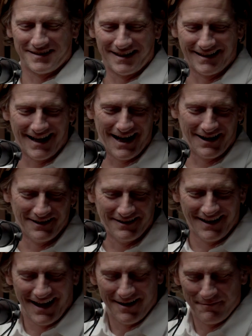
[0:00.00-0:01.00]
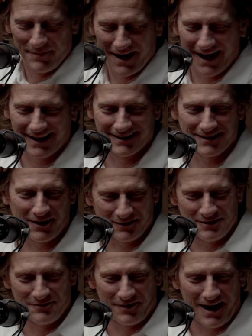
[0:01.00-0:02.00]
thing down, uh, but I could talk to
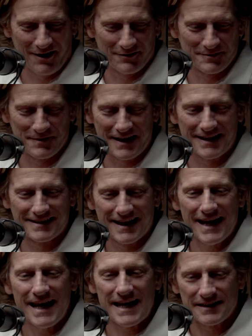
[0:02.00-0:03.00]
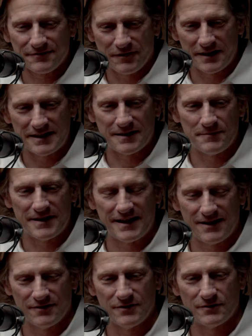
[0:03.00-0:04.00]
you for hours. But it's it's funny to me to
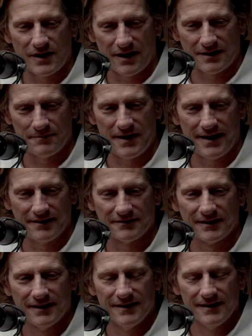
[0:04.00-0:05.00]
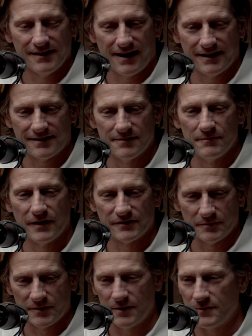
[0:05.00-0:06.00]
hear you talk about like the
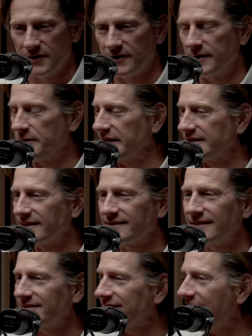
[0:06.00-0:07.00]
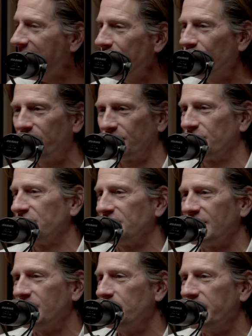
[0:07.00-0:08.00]
Muslim community because it's the same with the Christian
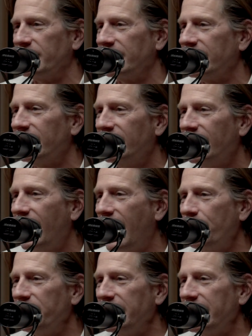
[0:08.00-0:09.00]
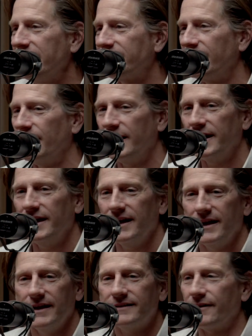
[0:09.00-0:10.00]
community. Oh, yeah. I mean, it's a
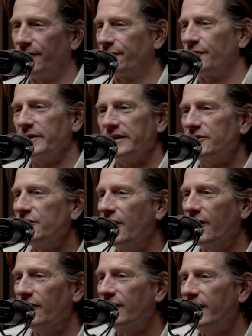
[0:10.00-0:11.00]
it's a freak show.